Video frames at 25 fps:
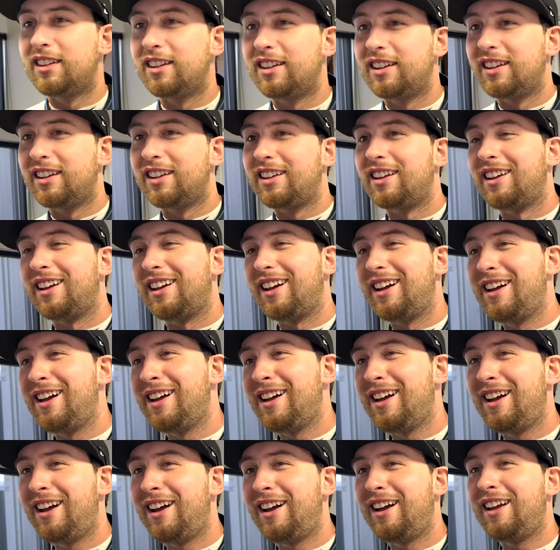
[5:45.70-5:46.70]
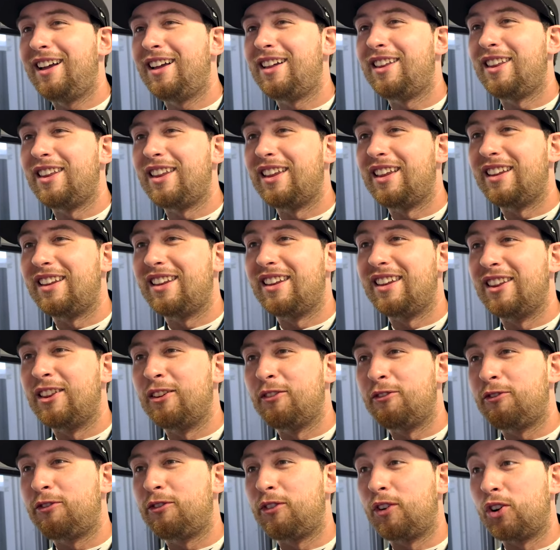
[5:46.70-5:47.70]
The
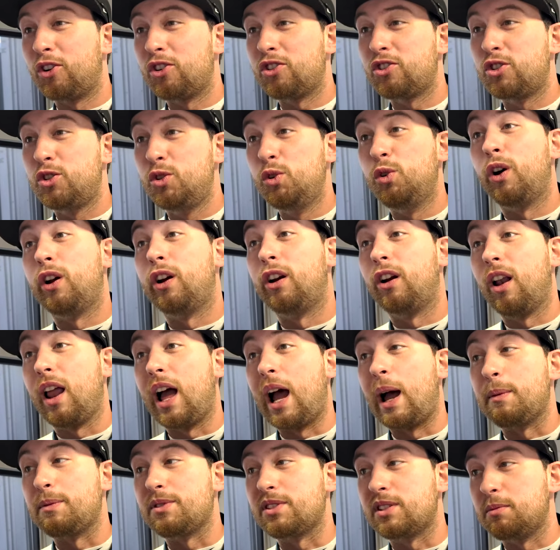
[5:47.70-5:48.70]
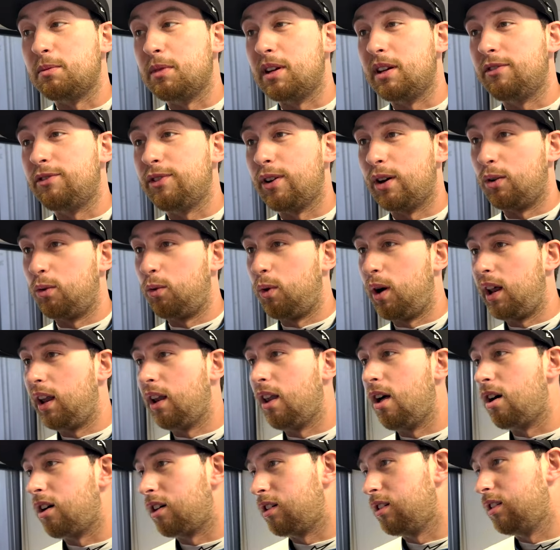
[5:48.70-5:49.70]
first 200 laps to me felt way
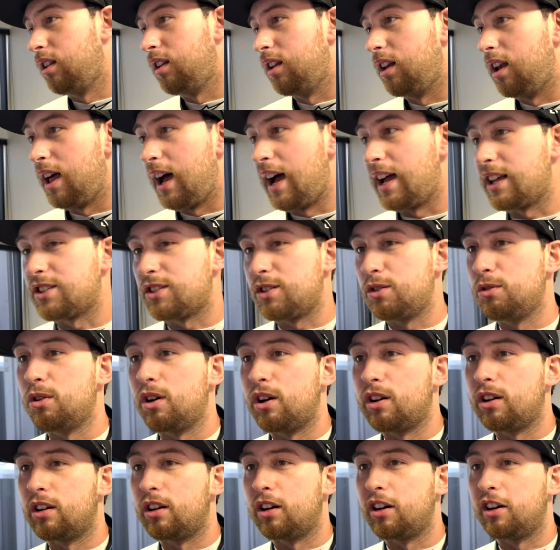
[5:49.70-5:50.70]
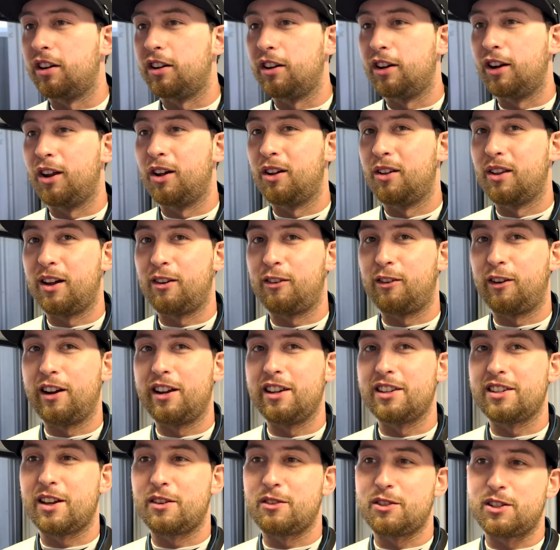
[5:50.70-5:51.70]
longer than the last 200. You know, that
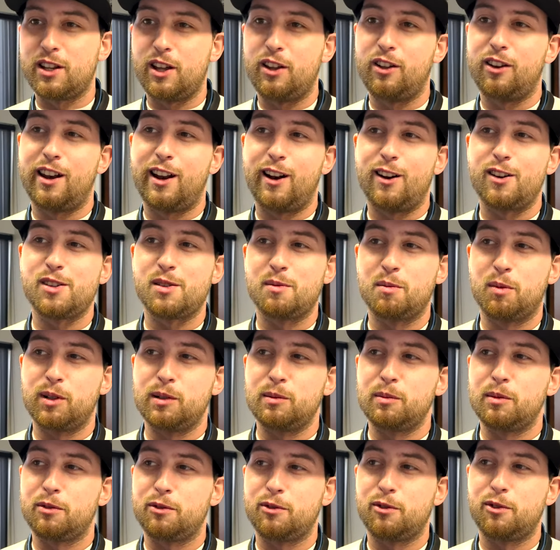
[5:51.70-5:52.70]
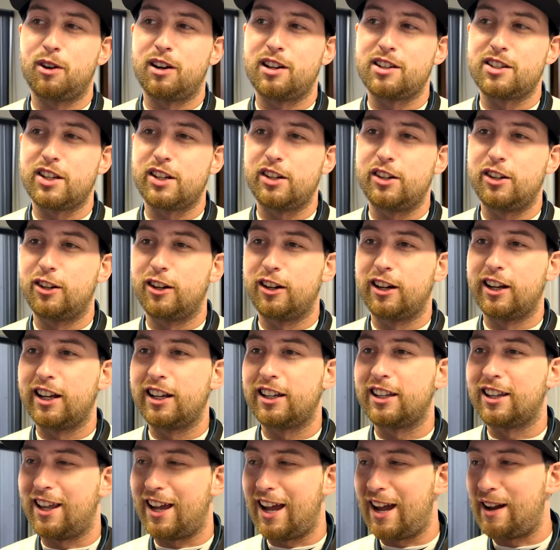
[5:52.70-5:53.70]
race, I was telling Harrison Burke before, I said, you're going to
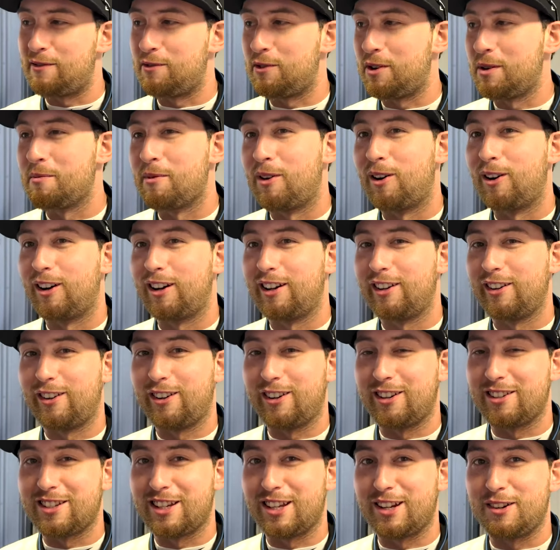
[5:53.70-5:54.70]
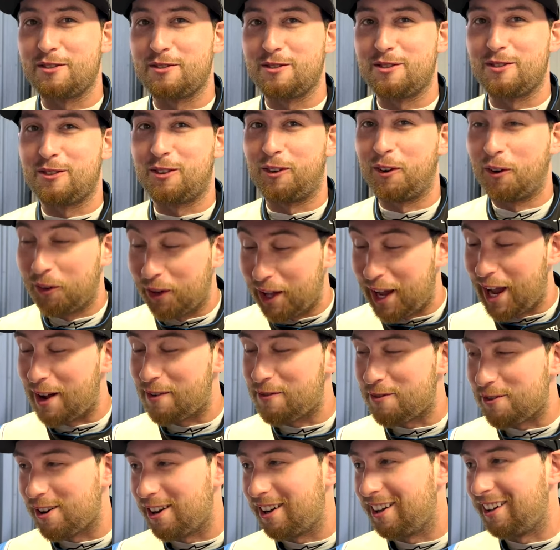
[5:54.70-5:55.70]
get to the halfway mark. And I said, we're only
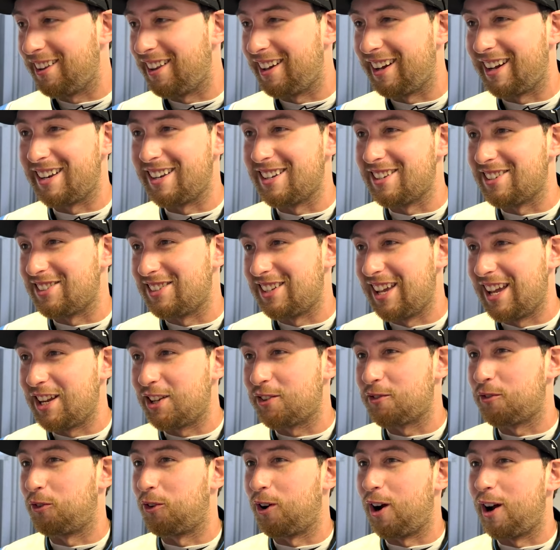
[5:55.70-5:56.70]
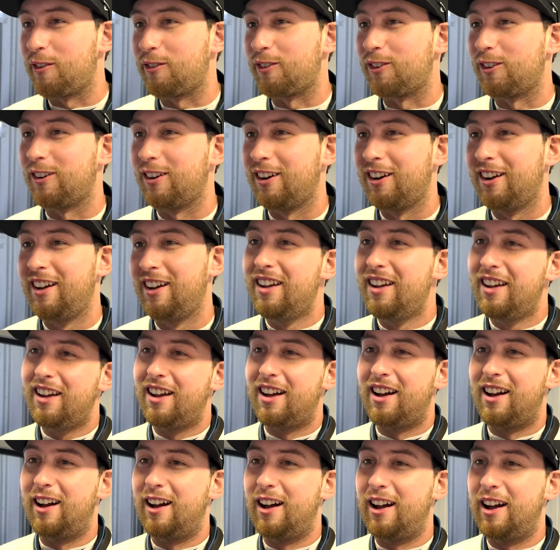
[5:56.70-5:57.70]
halfway? Like, it just takes forever.
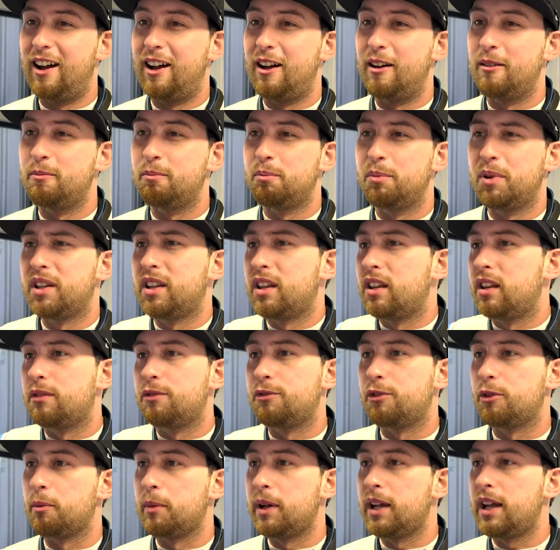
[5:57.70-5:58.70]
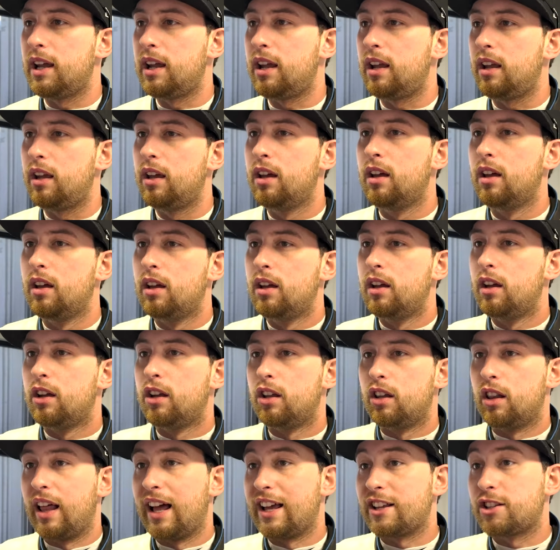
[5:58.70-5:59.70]
But for me,
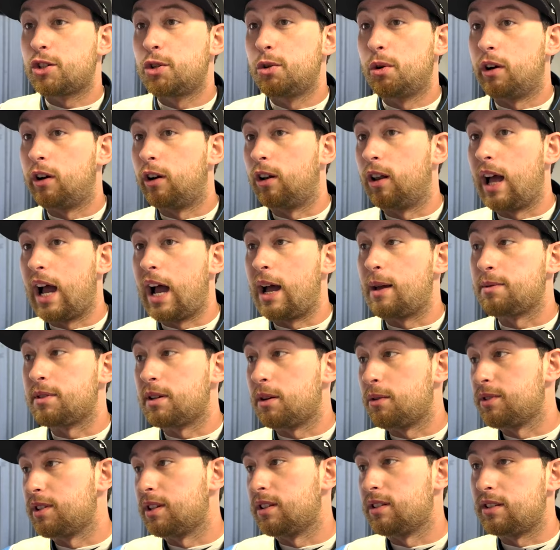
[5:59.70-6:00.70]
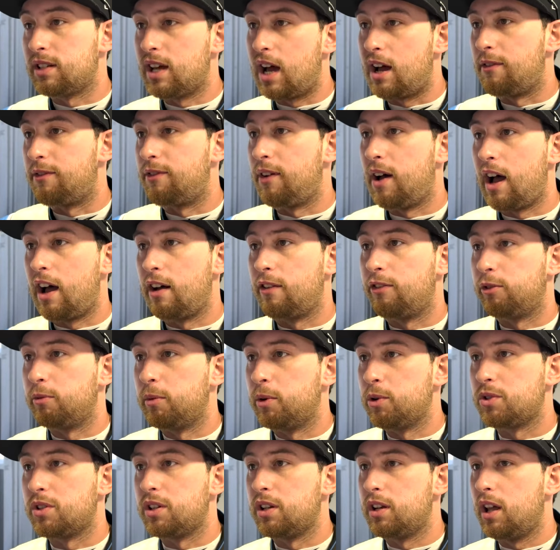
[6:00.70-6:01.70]
last 200 laps, I was in the top five for
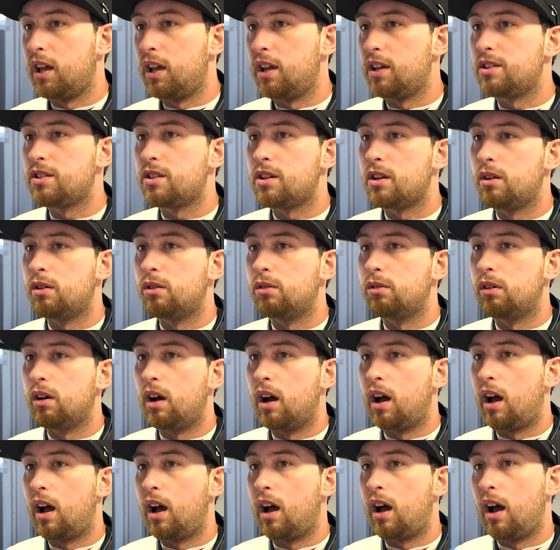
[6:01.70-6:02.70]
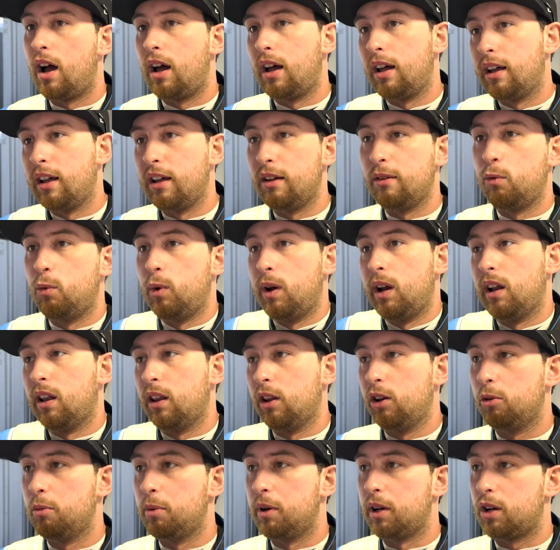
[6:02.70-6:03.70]
most of the day, so it went a
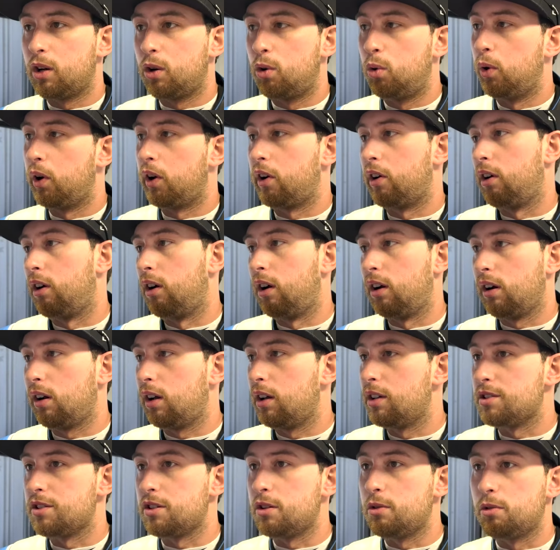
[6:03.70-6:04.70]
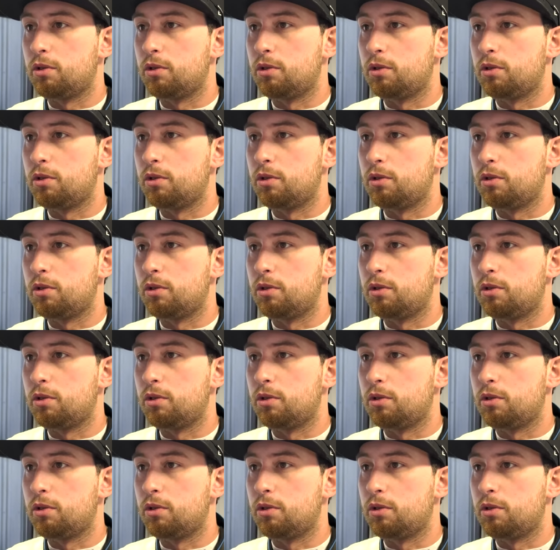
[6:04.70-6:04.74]
little bit quicker because you